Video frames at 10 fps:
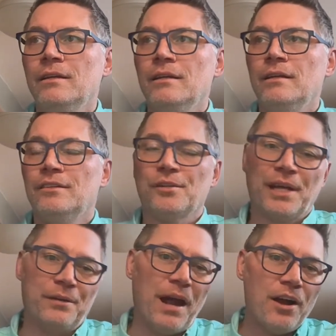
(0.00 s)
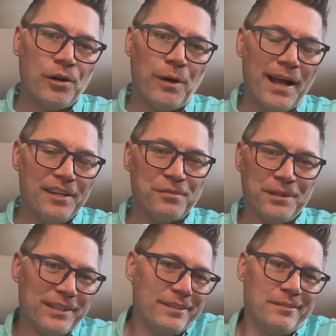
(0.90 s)
So again, ROI is
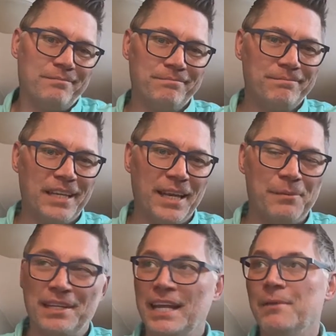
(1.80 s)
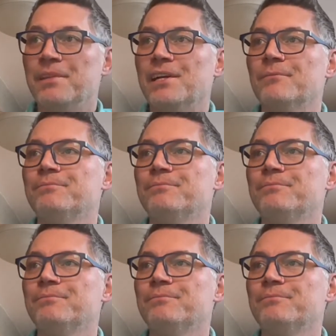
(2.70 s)
really the name of the game there.